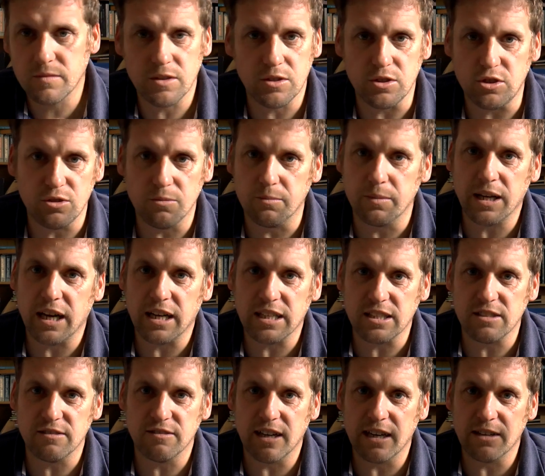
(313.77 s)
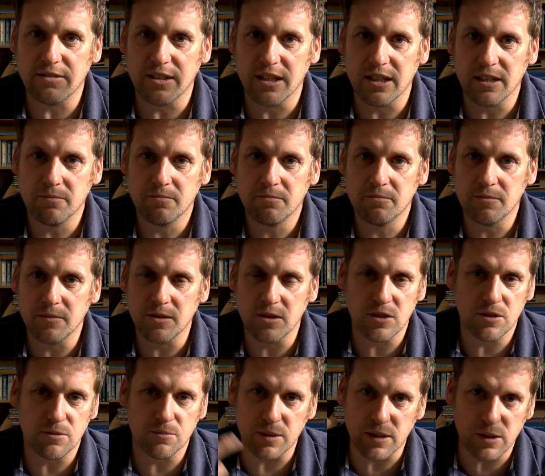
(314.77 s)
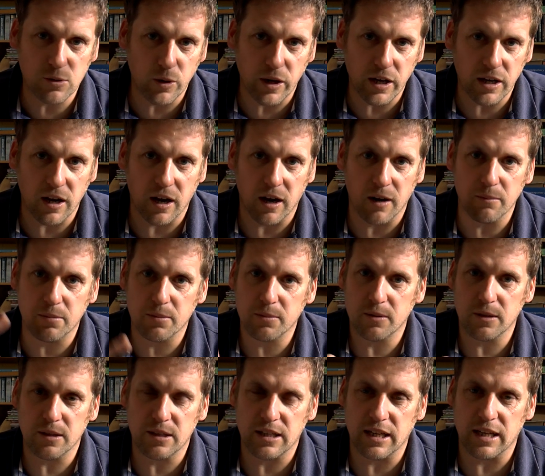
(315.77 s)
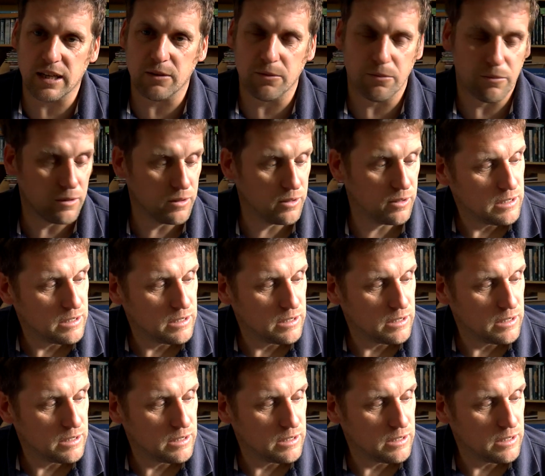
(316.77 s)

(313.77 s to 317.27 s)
you shouldn't be hanging around there. It should be quick up and down.